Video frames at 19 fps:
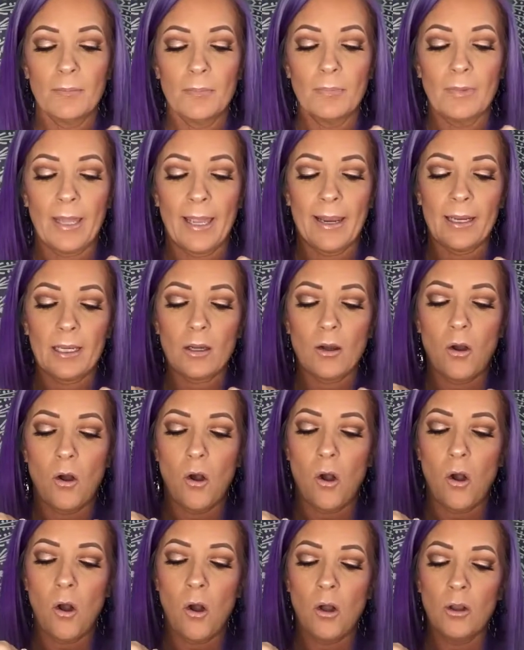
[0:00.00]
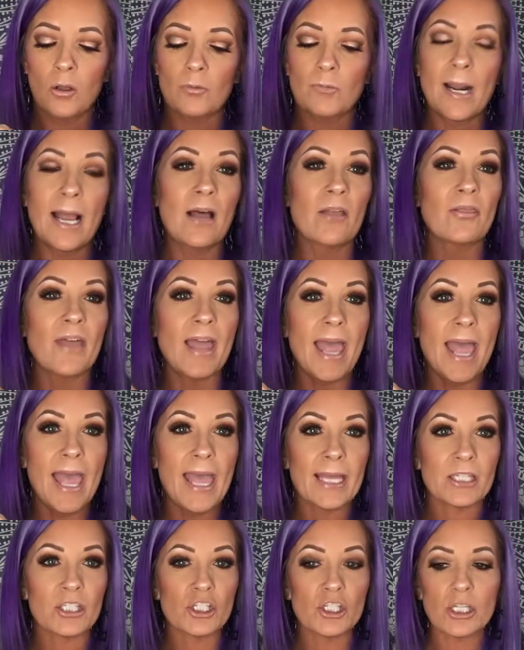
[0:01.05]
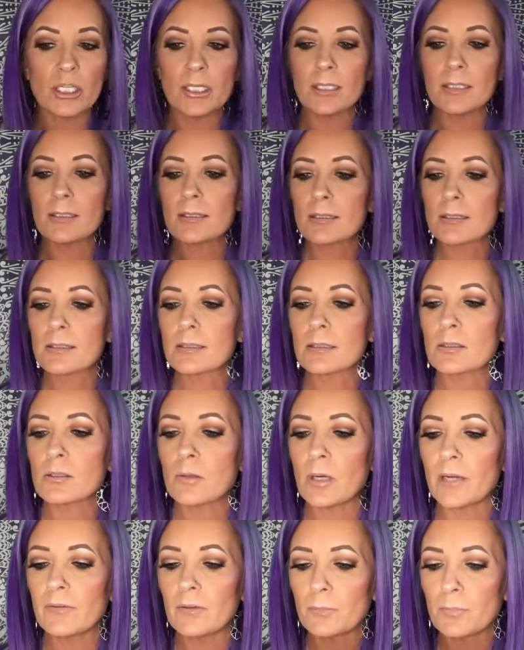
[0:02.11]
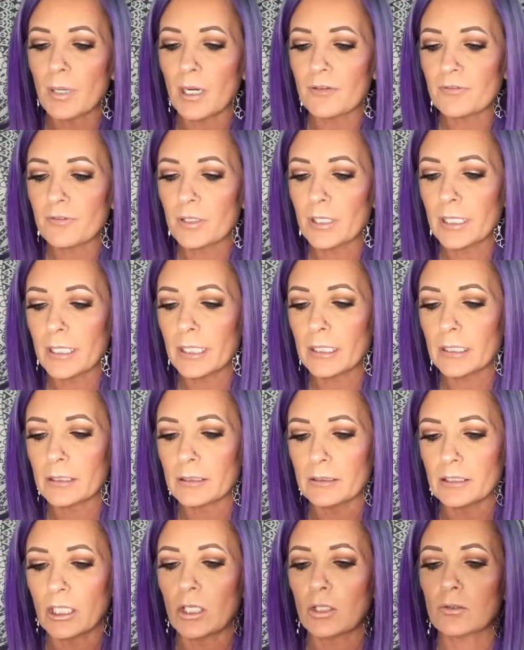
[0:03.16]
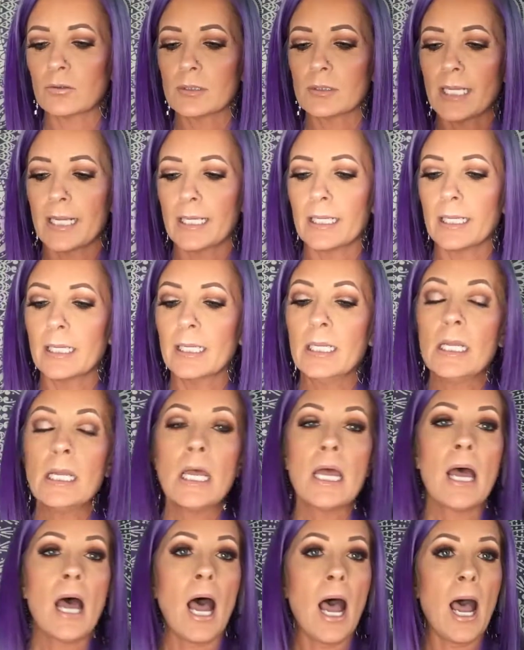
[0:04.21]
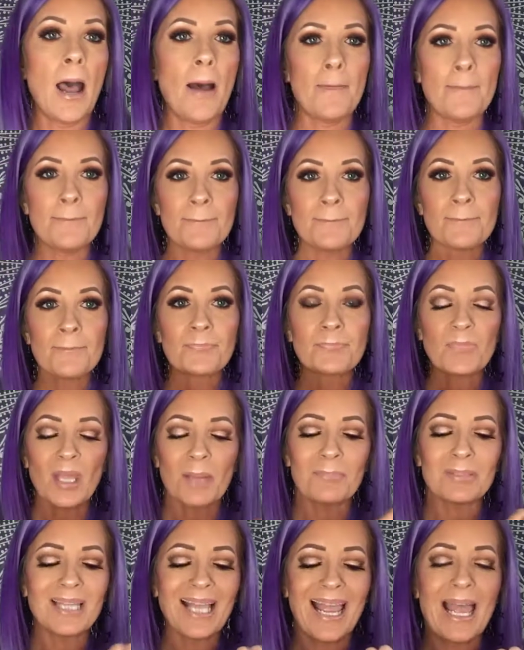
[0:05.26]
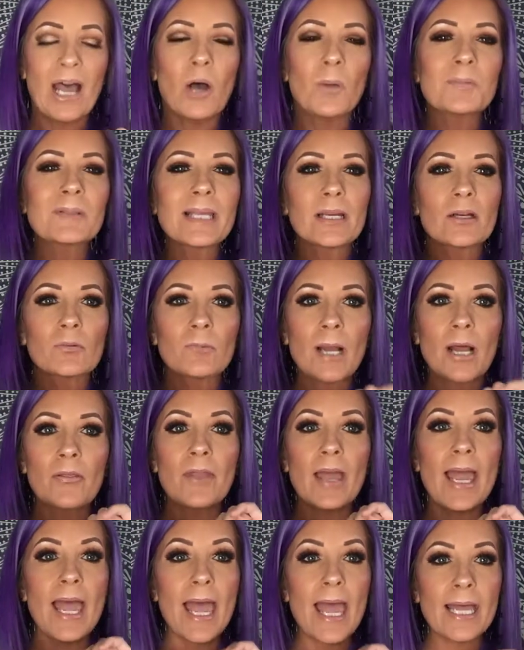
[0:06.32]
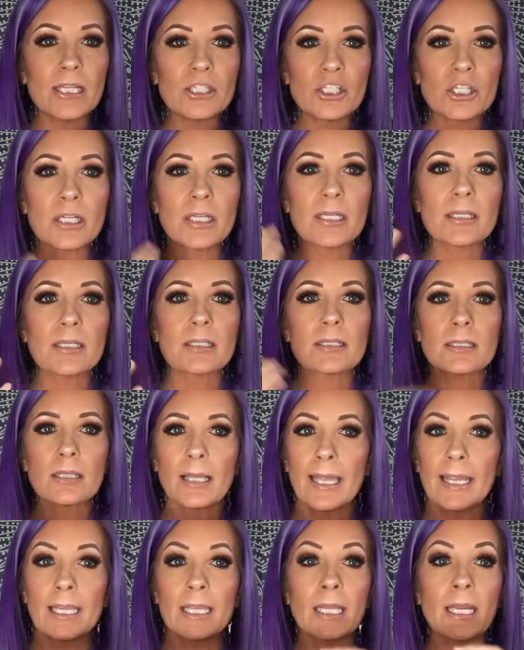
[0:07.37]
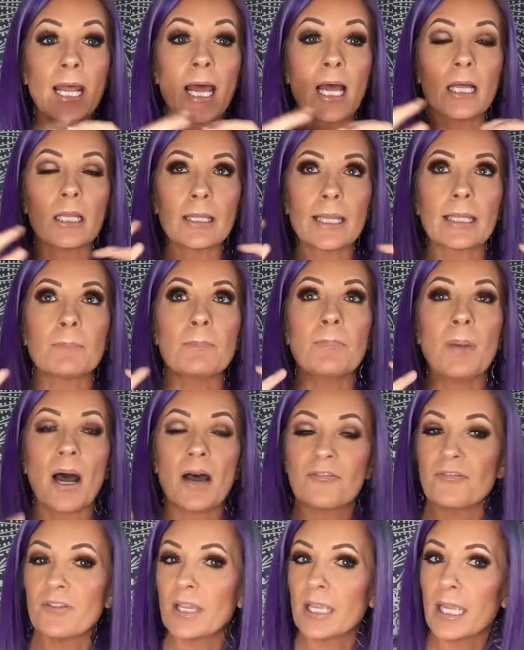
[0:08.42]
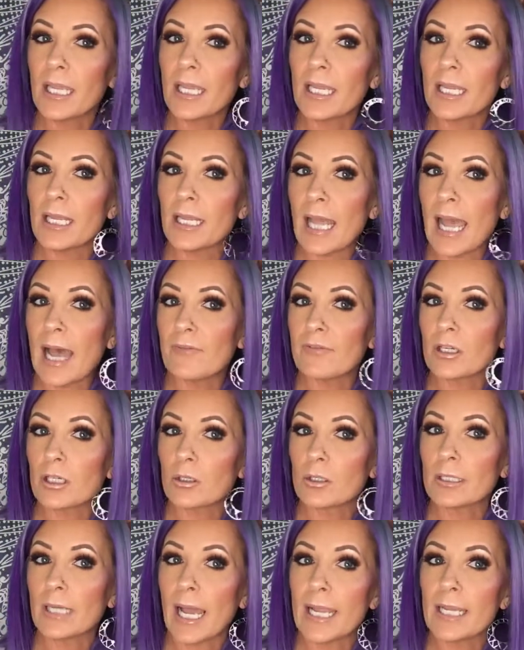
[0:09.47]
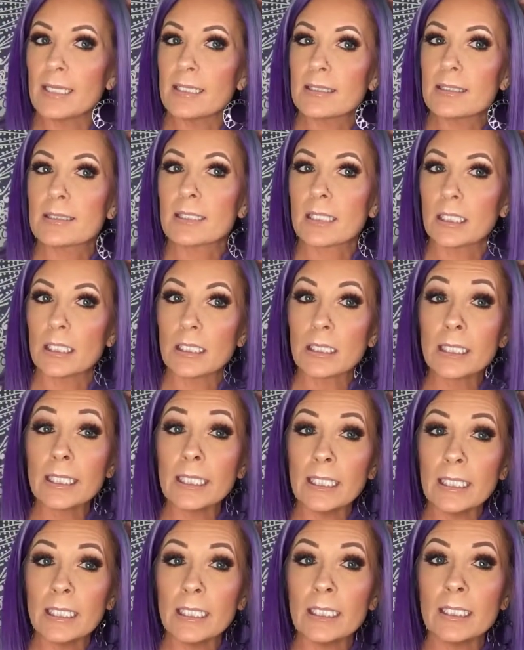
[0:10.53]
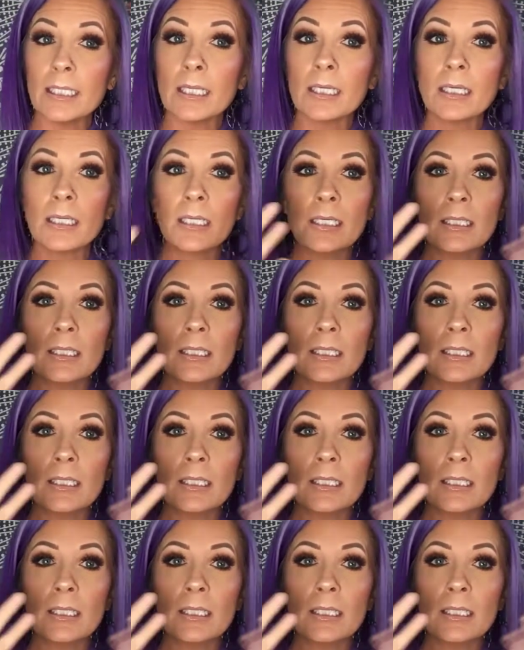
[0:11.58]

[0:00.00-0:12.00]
like all around the edges. Do I have a buffer in here? No, dang it. But that helps like around the edges, like like buffing it, having a nice clean,